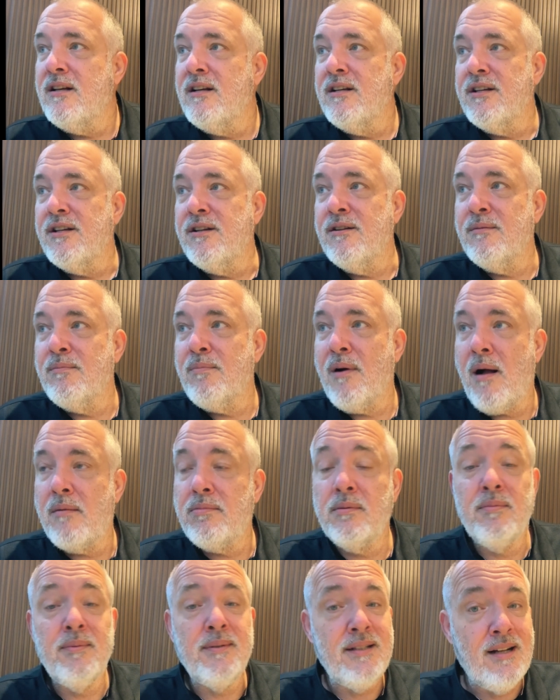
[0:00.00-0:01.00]
you're
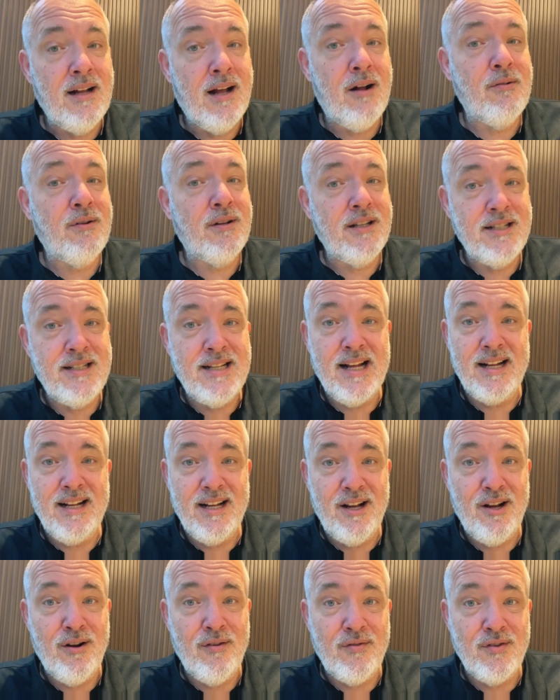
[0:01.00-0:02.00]
probably not really taking
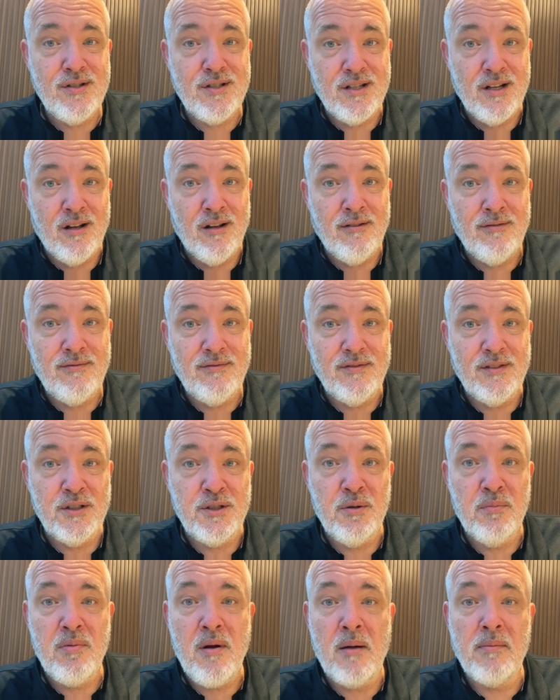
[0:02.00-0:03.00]
care of yourself.
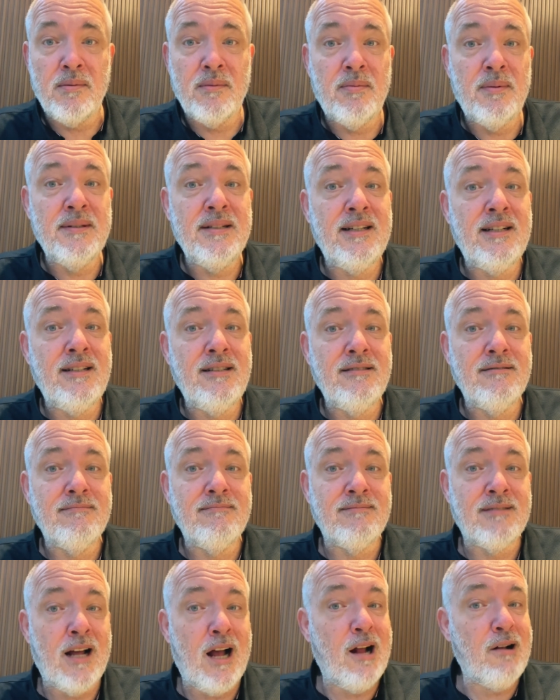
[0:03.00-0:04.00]
You're probably
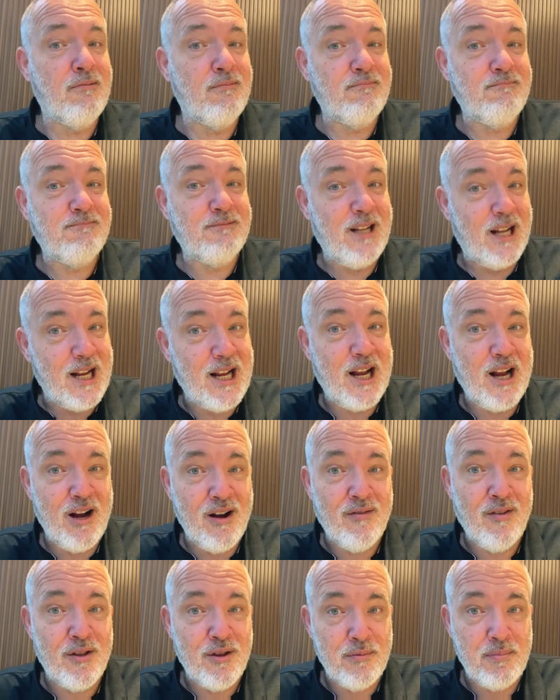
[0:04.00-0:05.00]
not taking care
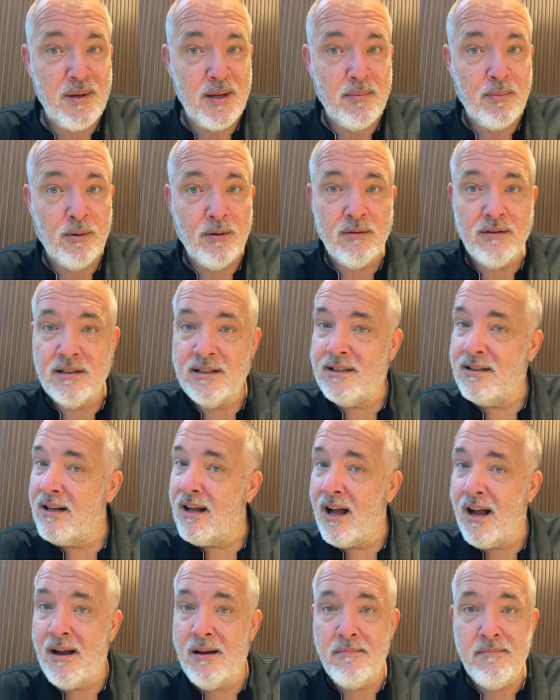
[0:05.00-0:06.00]
of other people. And
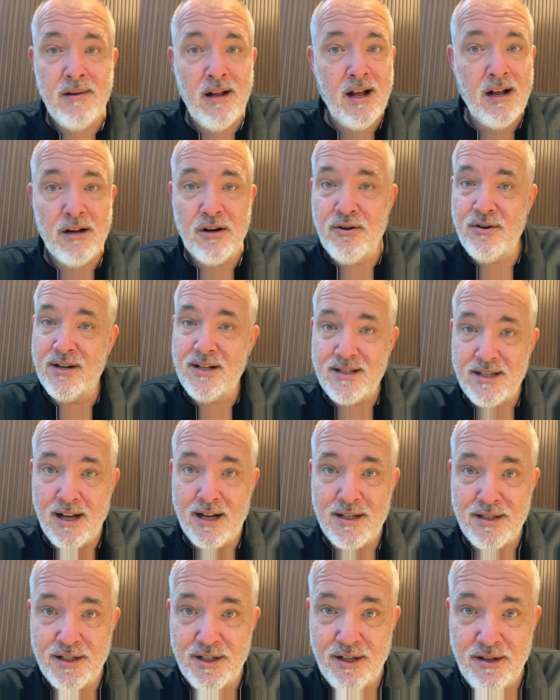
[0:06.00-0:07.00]
I'm not
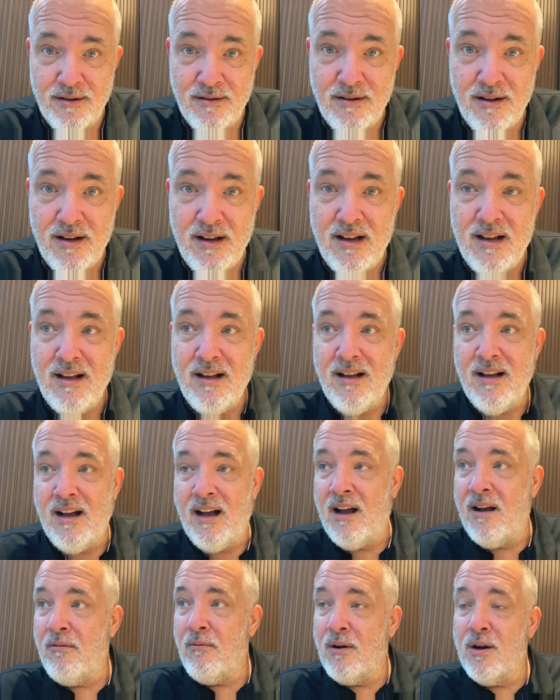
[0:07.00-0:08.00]
criticizing you.
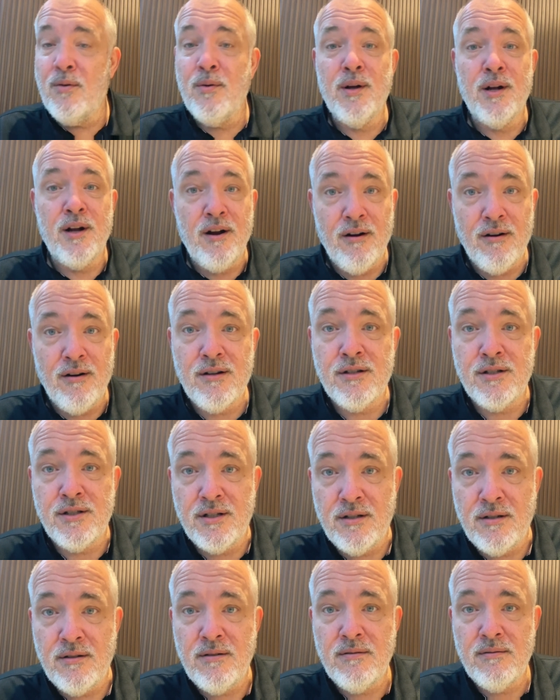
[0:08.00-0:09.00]
I want to encourage
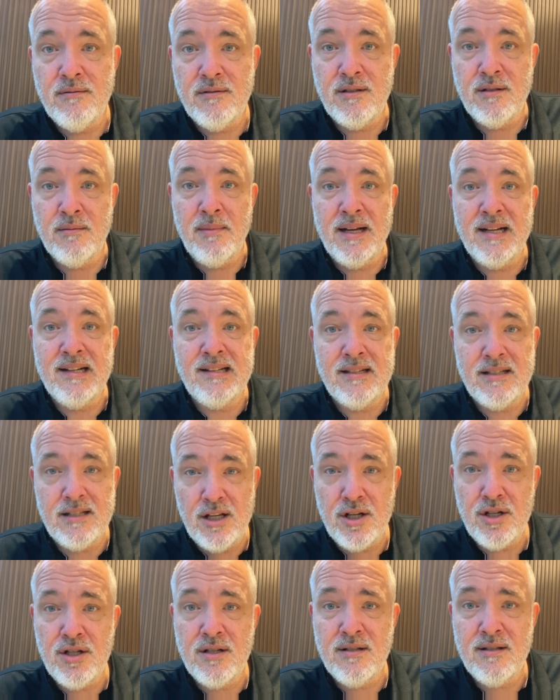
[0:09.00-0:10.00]
you to make
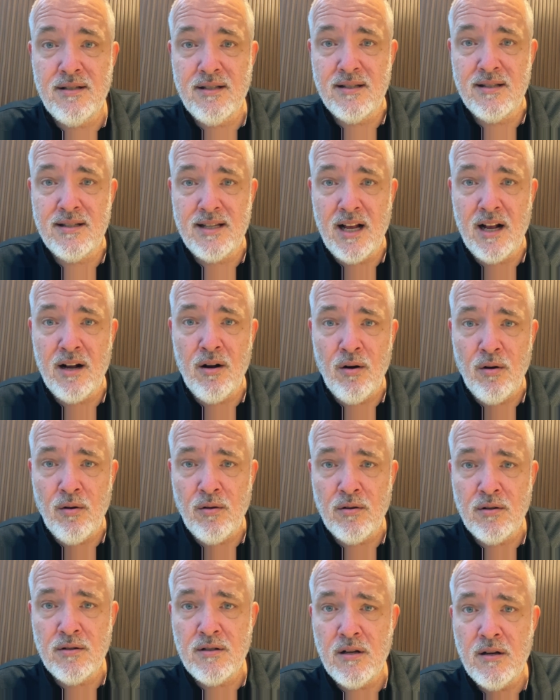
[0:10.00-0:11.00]
decisions and set
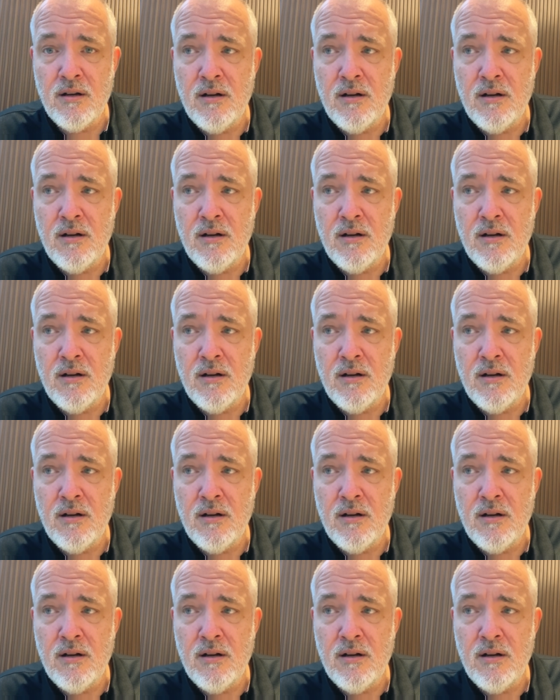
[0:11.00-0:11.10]
goals,